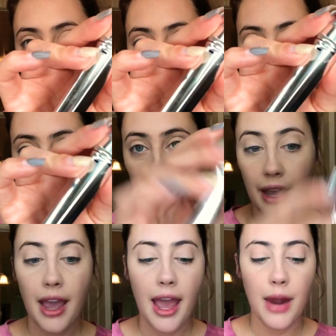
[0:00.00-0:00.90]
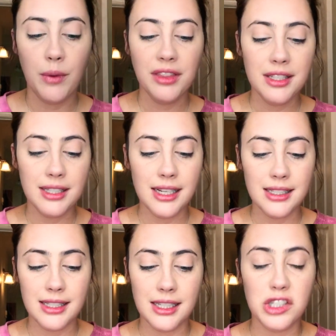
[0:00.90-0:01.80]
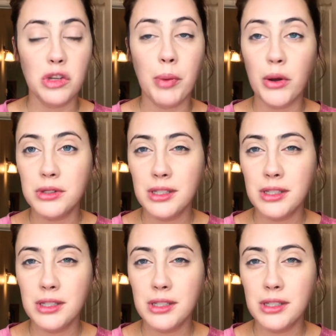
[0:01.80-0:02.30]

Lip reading: Okay, and what this is it's supposed